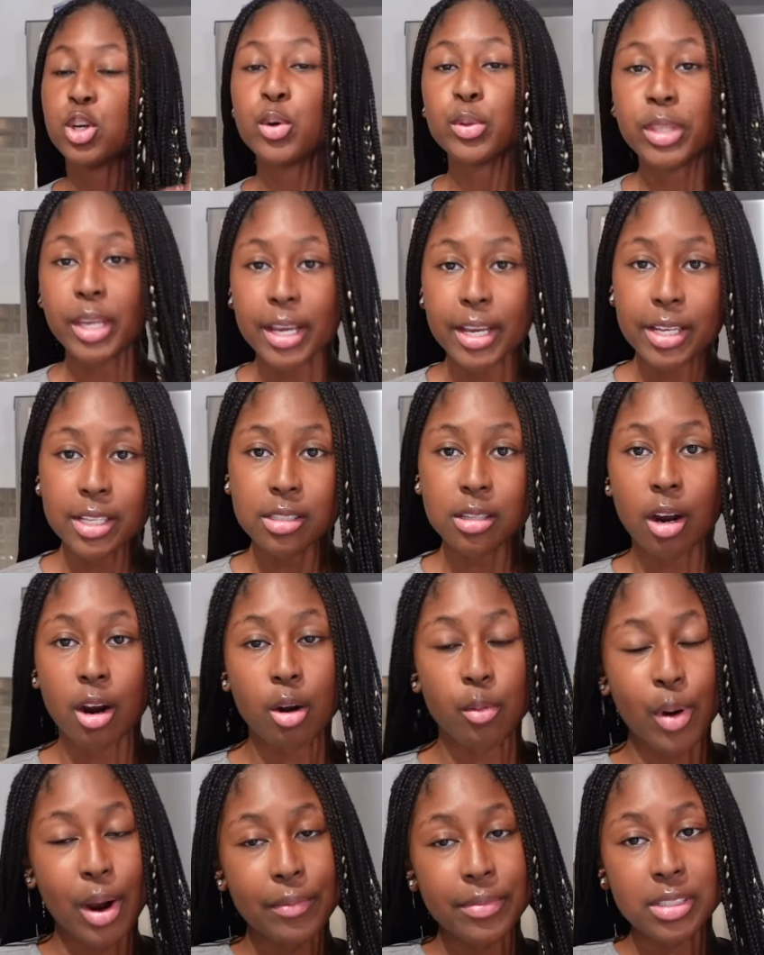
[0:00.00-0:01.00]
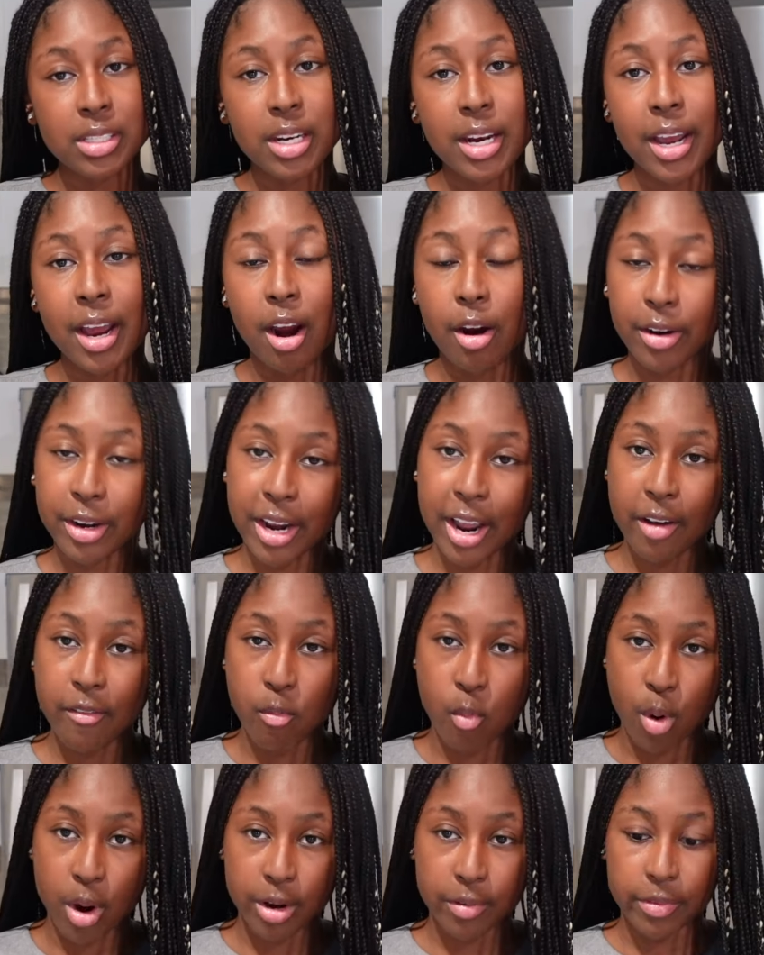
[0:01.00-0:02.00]
Two things are arriving today. I already
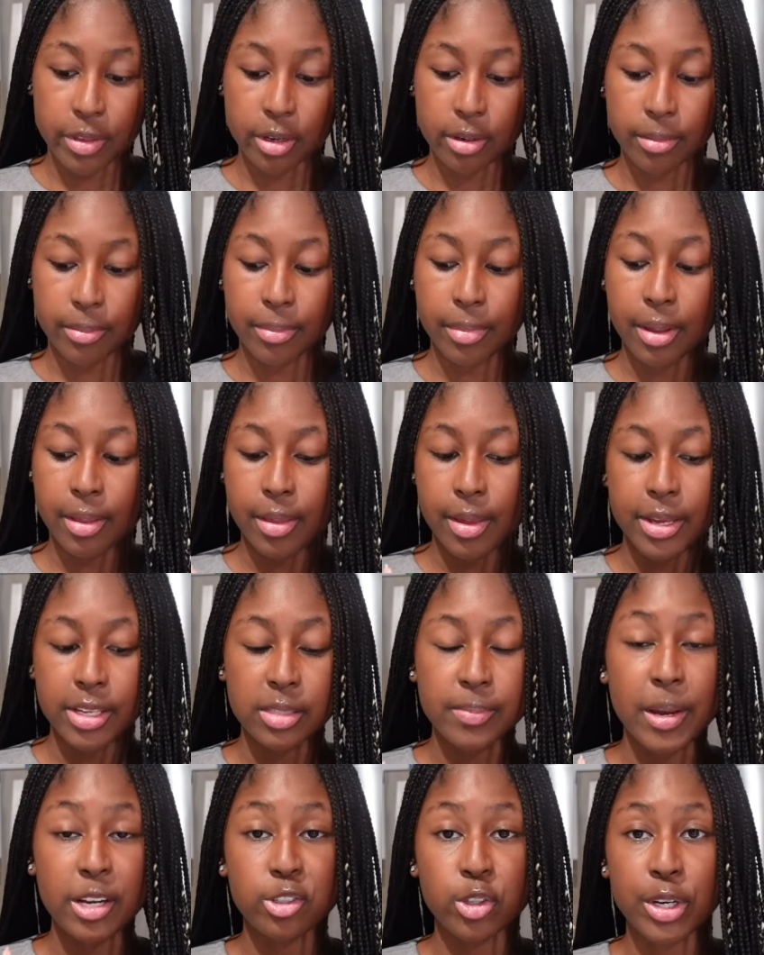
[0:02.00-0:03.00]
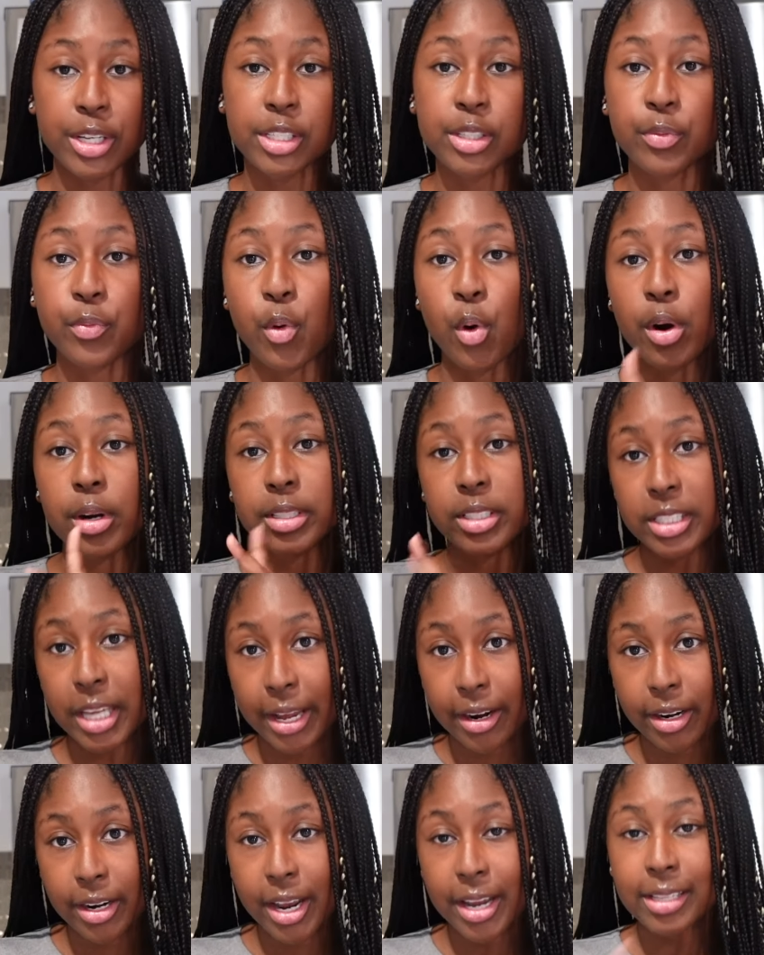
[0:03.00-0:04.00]
have one of them. It's my dress for
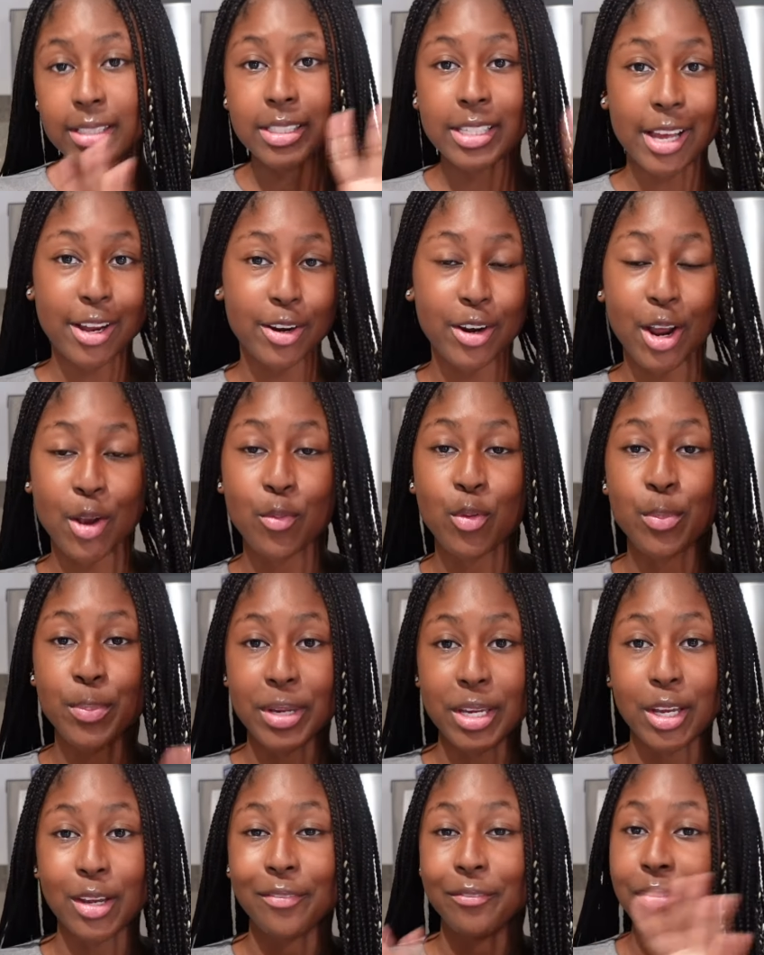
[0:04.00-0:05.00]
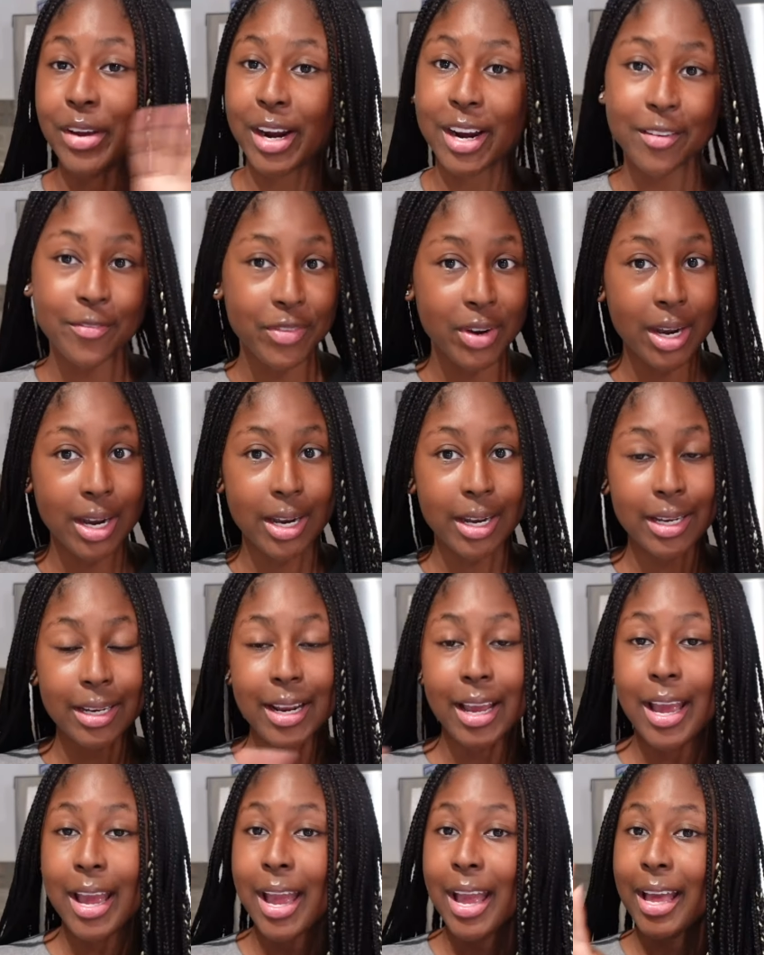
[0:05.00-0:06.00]
Saturday. Saturday will be very fun.
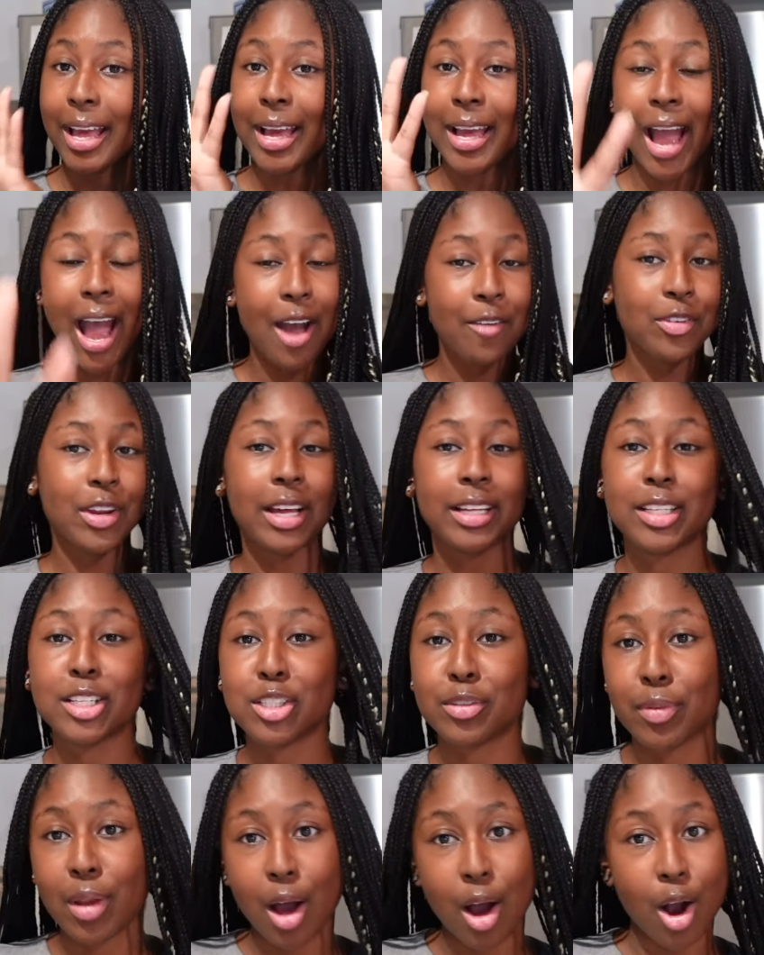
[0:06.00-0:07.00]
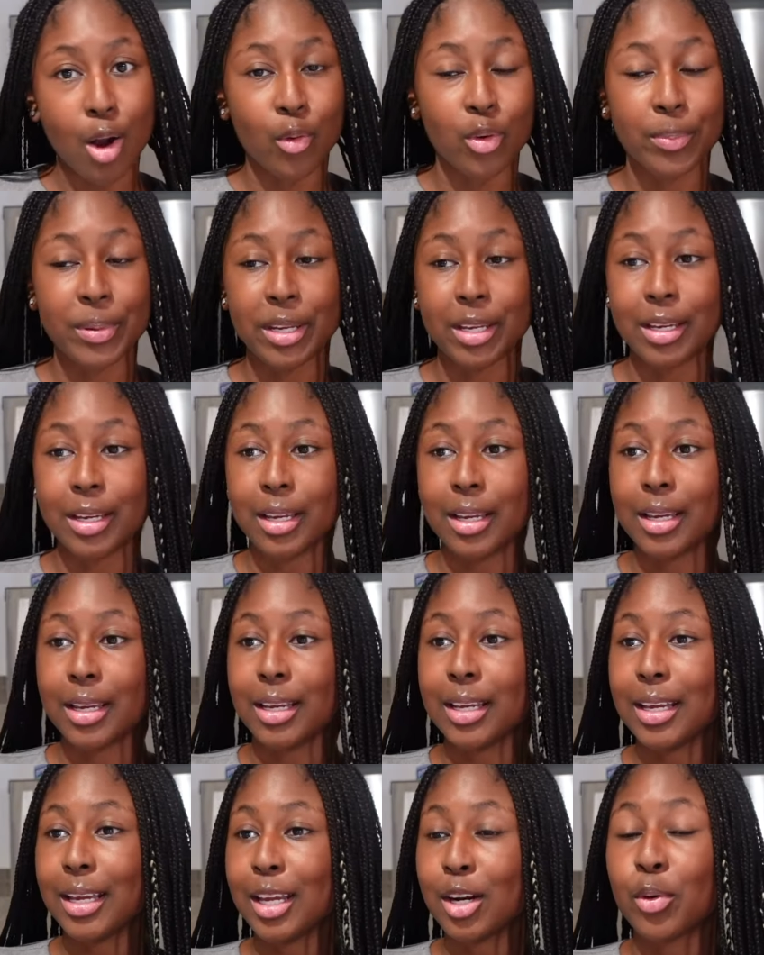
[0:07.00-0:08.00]
I feel like this vlog will
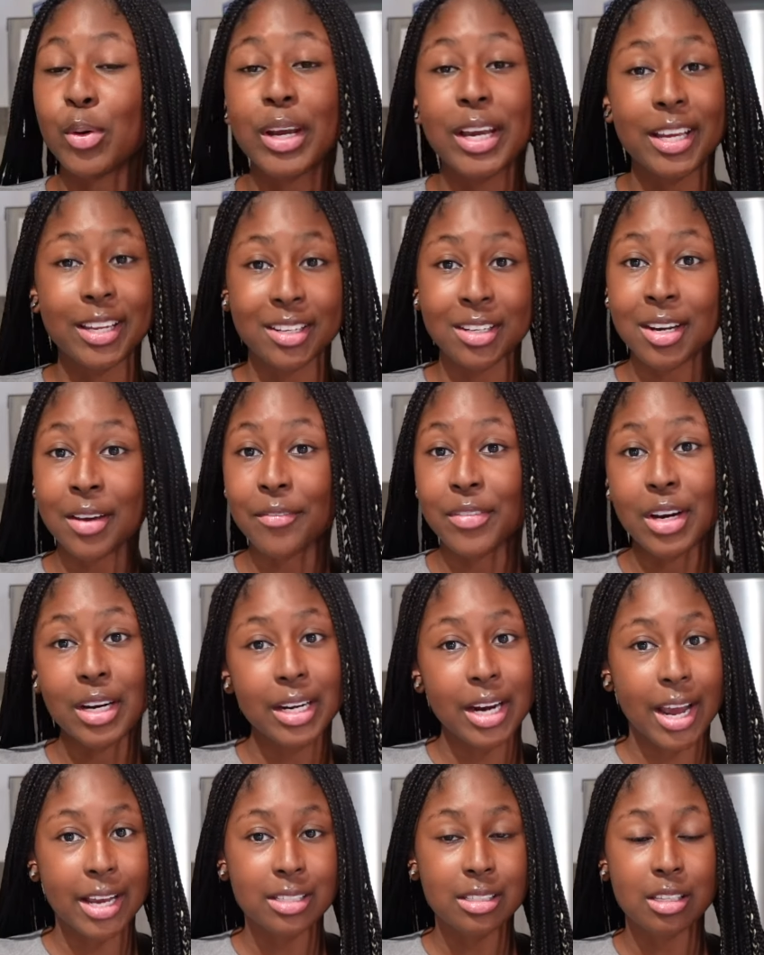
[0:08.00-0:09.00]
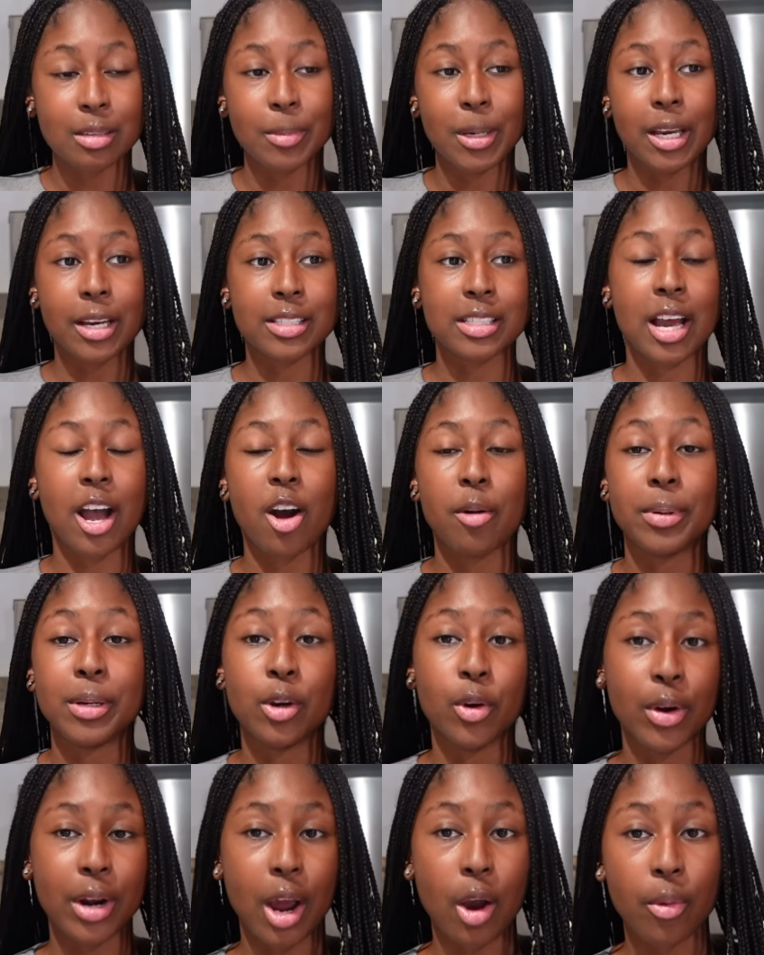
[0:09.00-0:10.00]
be, it'll end very nicely because I'll be
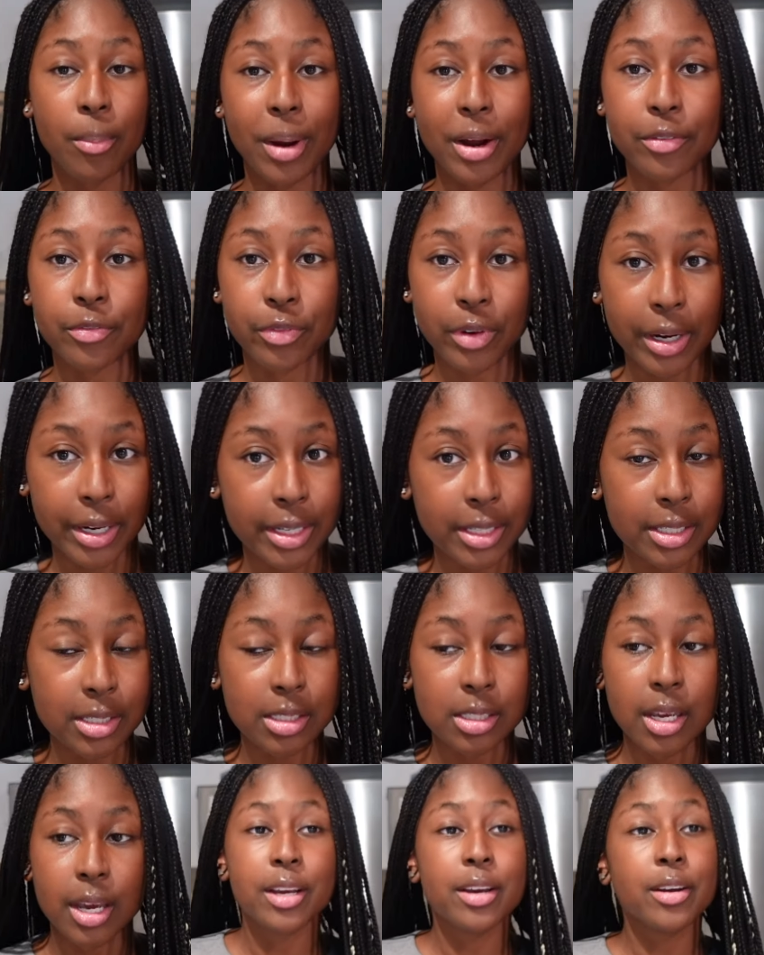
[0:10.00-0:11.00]
going out with my friends.